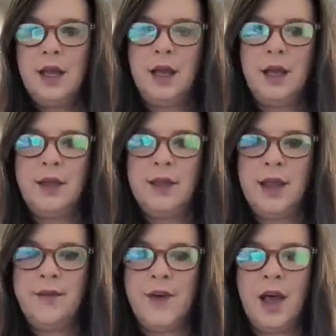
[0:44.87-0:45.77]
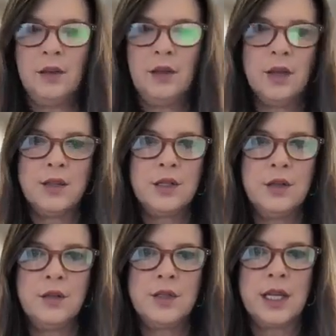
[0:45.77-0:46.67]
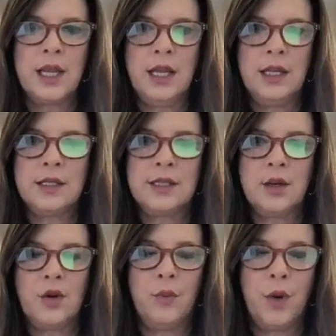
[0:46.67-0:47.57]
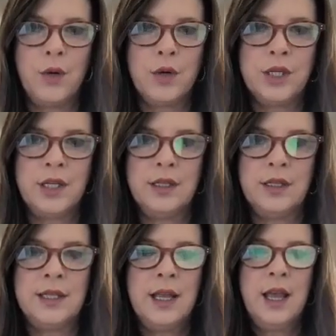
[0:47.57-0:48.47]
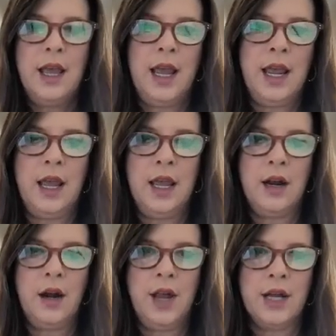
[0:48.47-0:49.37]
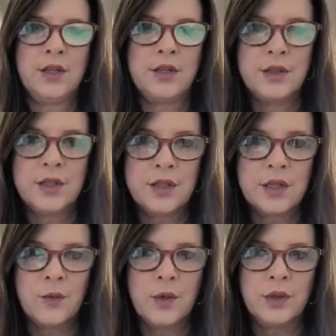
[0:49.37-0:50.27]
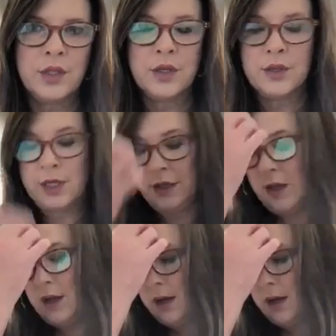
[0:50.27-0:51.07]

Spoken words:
They filed lawsuits against certain brokerages and our National Association of Realtors. And